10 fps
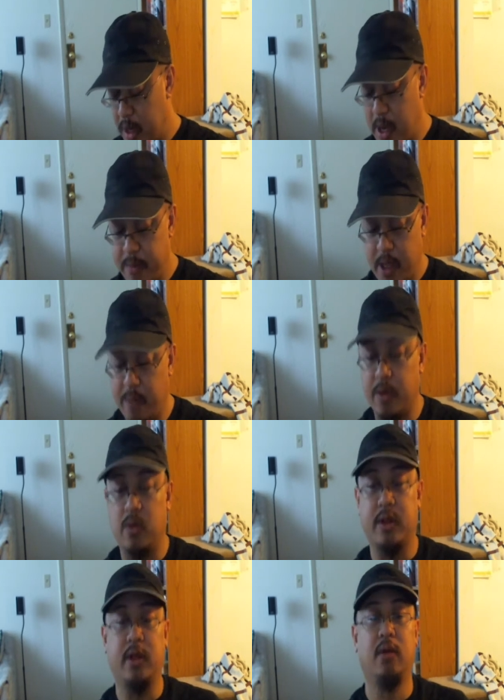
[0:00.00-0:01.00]
I'm happy
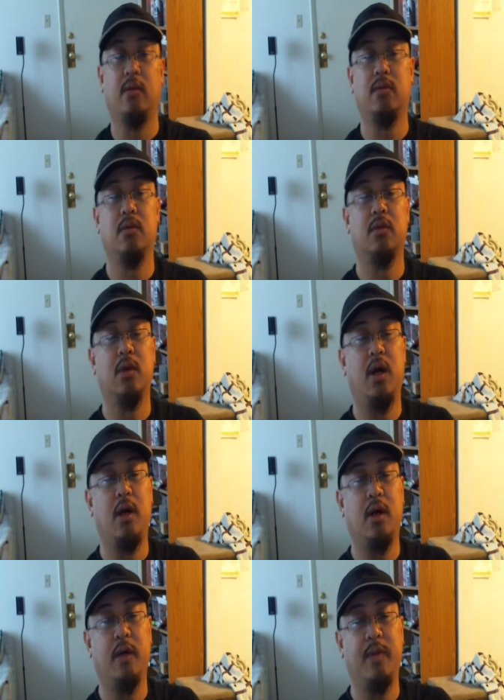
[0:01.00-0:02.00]
with it.
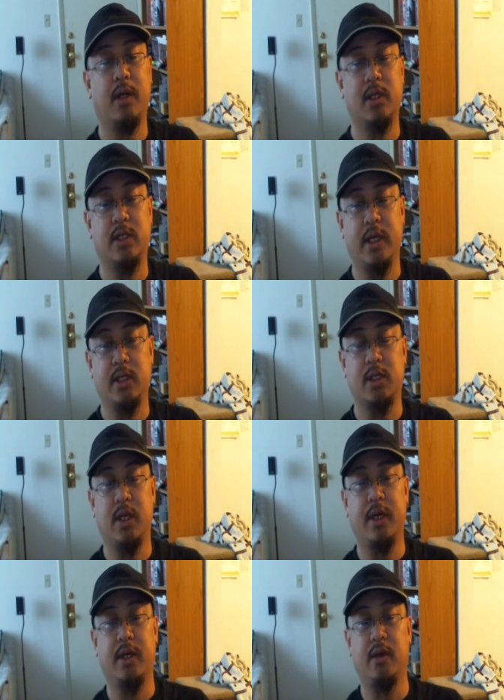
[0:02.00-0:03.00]
I'm not going to say it's
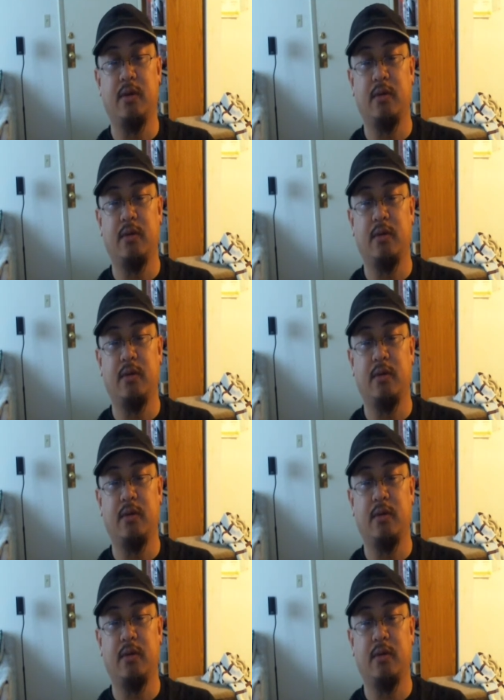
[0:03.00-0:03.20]
like